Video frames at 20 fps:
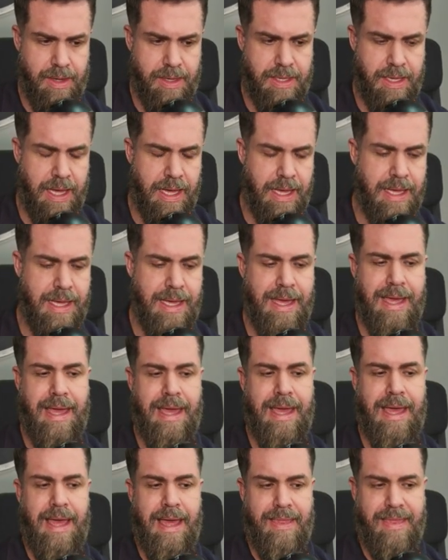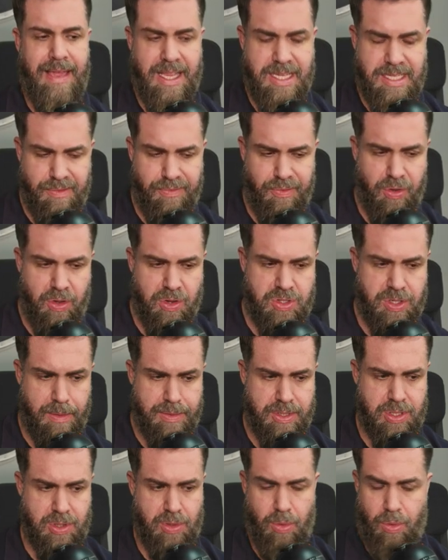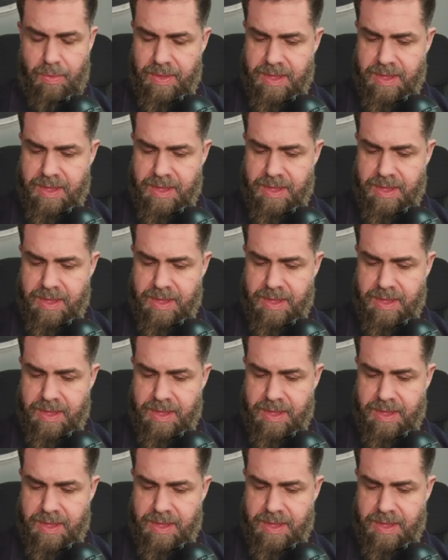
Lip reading: Okay, That's the first obstacle.